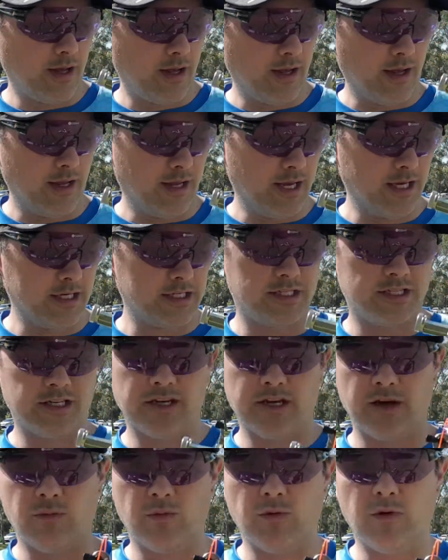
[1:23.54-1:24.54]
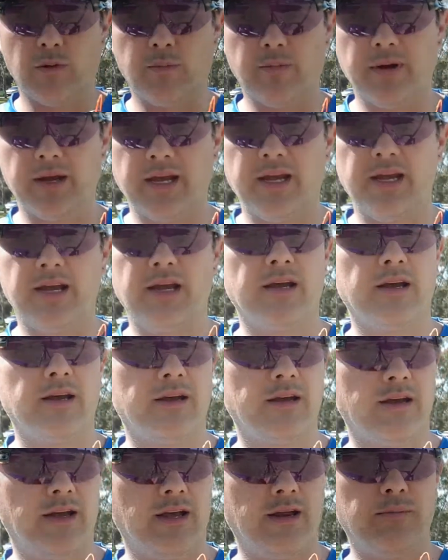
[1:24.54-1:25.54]
Yes, it will be
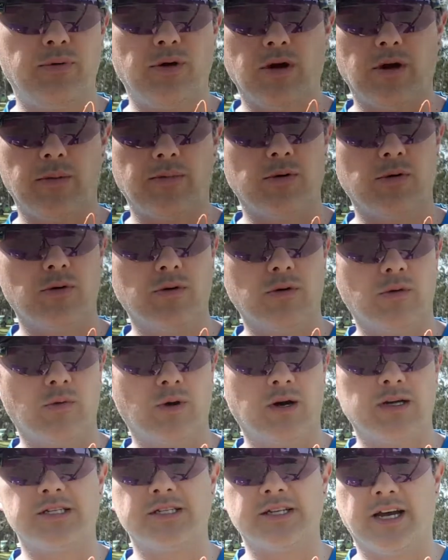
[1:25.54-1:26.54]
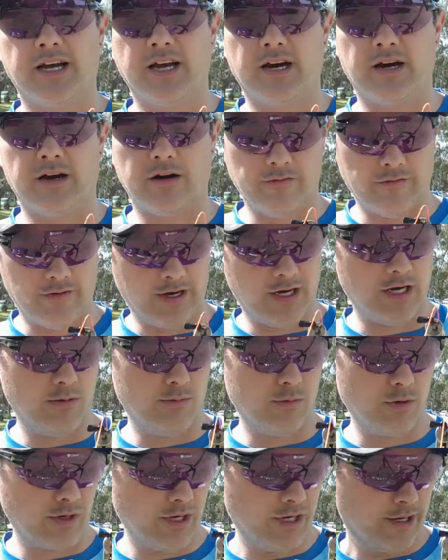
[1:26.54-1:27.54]
in purple once they are
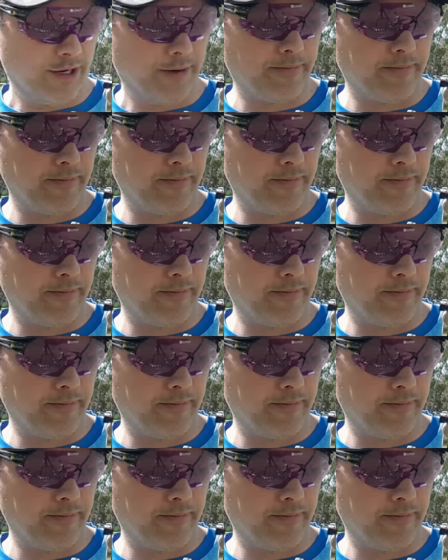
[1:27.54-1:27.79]
available here.